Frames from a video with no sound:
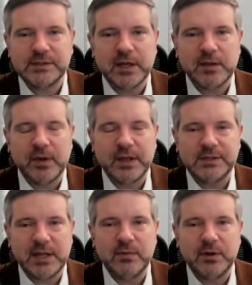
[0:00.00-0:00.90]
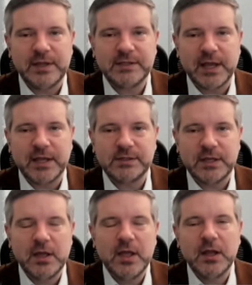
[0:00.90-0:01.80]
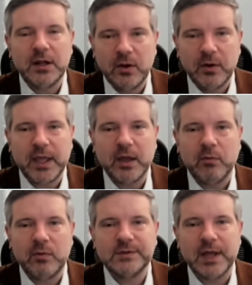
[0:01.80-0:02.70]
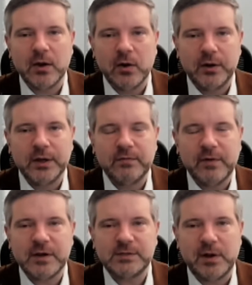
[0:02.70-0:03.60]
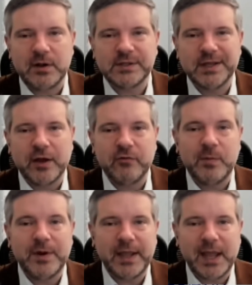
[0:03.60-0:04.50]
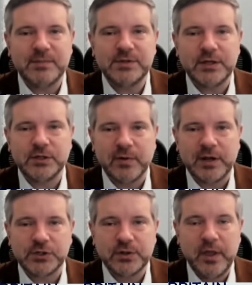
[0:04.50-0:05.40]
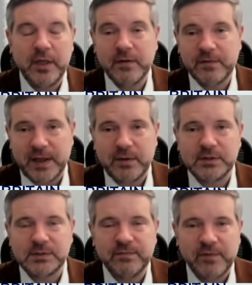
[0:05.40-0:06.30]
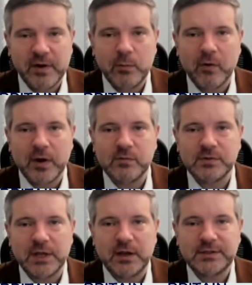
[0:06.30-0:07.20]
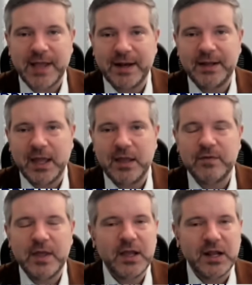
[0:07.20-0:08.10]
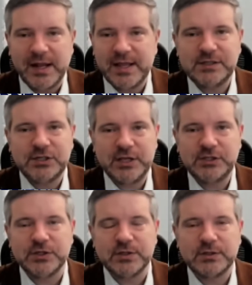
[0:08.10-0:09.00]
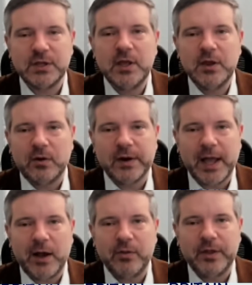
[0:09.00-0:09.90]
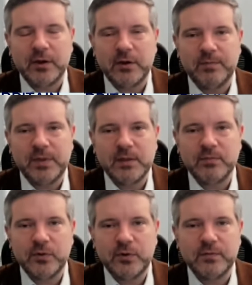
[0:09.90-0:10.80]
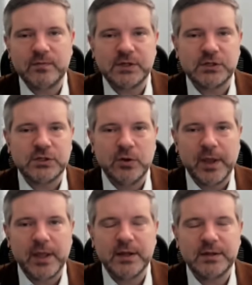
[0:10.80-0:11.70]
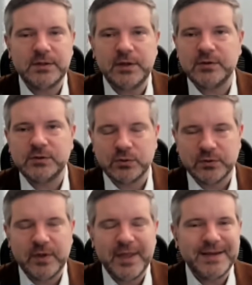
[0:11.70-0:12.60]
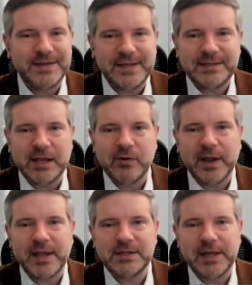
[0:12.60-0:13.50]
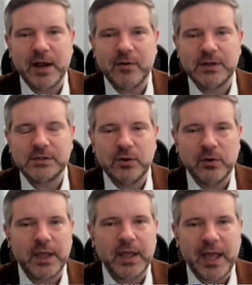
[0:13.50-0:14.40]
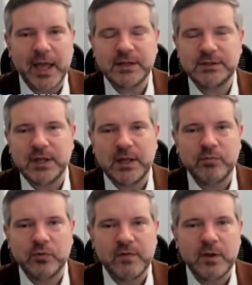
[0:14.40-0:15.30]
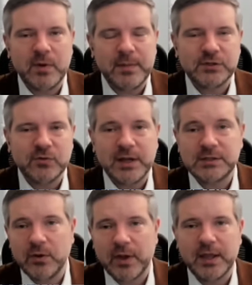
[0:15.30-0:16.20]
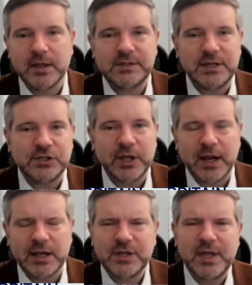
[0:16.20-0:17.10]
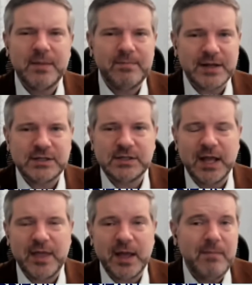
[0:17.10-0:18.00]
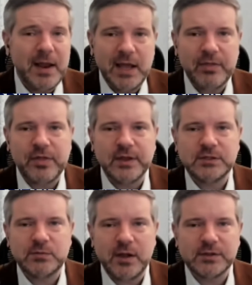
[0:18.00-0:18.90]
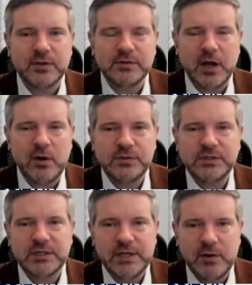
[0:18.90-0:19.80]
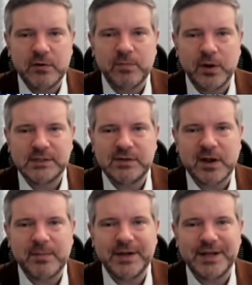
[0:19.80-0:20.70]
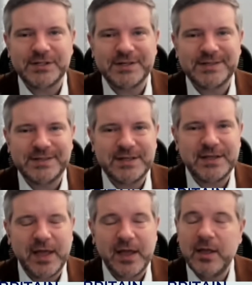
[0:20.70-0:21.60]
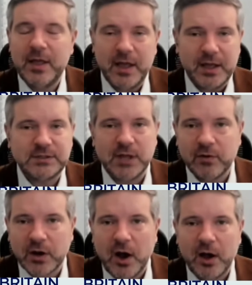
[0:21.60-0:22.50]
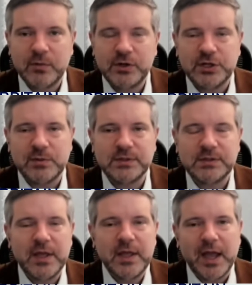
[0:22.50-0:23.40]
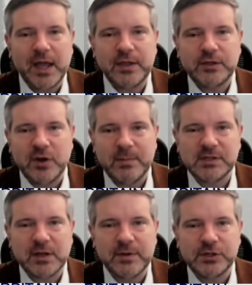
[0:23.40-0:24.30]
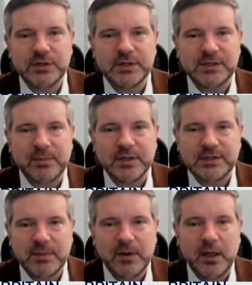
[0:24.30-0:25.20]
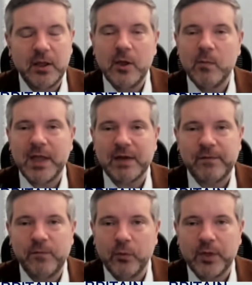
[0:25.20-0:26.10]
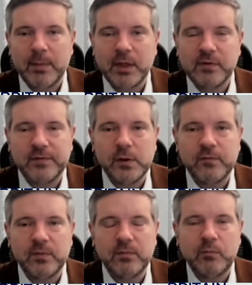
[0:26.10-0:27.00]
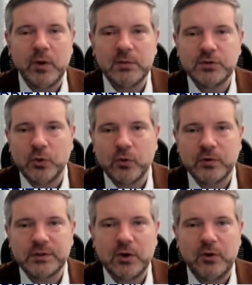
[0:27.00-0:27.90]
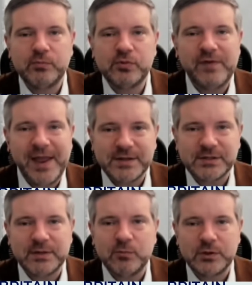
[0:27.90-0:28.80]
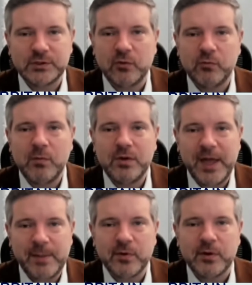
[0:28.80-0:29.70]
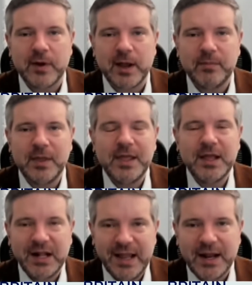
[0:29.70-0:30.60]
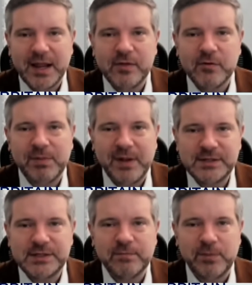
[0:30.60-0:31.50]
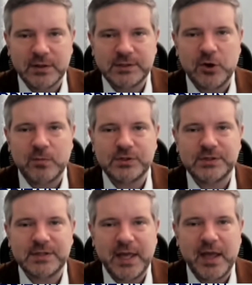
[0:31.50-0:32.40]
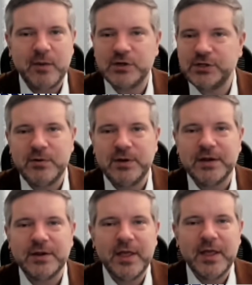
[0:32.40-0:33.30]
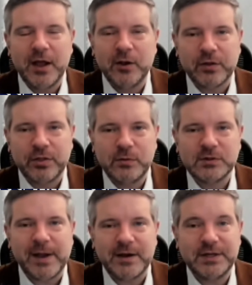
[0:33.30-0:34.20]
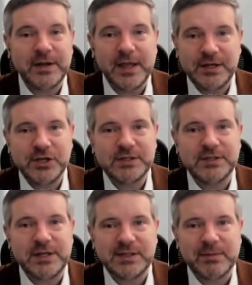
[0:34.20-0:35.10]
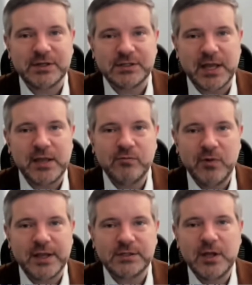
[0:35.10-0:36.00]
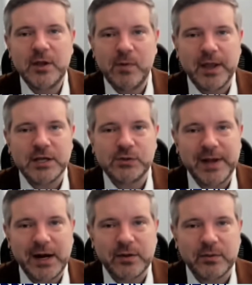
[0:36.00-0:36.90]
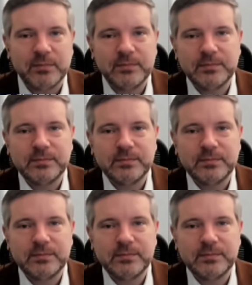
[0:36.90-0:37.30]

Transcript: years ago by Dame Louise Casey, looking at what was going on in various parts of the country when it came to integration, found some very worrying results and gave clear suggestions on how that could be improved, such as looking at, sort of desegregating areas, looking at improving women's rights, looking at teaching English, matters like that, many other things as well. So there's a whole slew of policy recommendations sitting there. Sarah Khan, when she was at the Extremism Commission, did something similar. We have a forthcoming review from William Shawcross on Prevent and what's gone wrong with that programme. Clearly, there are plenty of policy options there which don't need a lot of thought about it. It just needs someone to say, right, we're going to enact them.